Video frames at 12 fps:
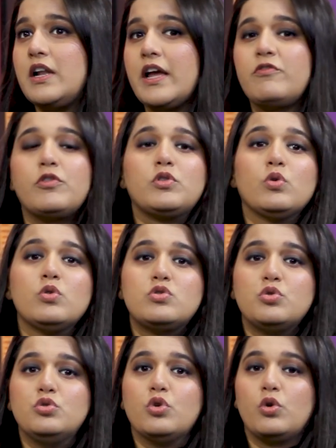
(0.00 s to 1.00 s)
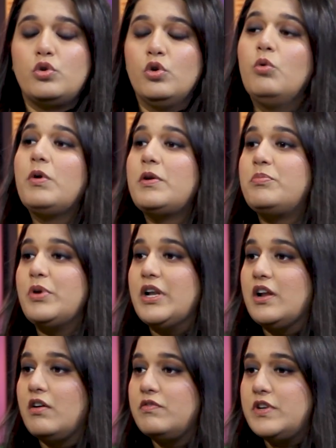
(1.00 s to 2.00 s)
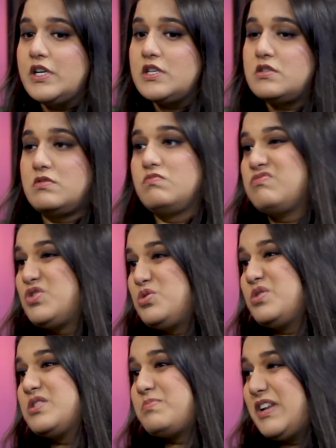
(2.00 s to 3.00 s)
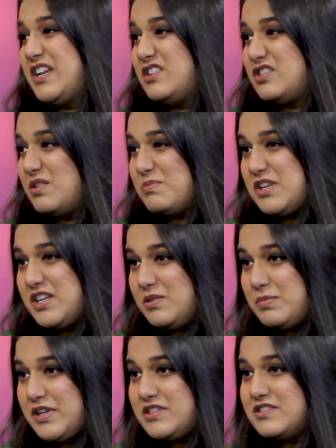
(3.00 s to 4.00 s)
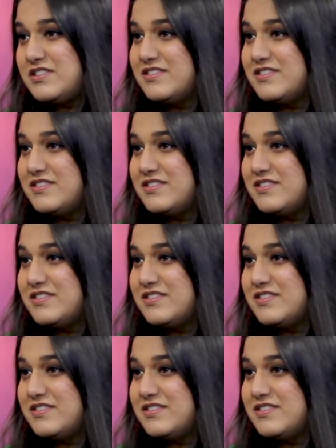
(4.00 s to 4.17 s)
like, for those who don't know what preloved is, explain it to them a little bit.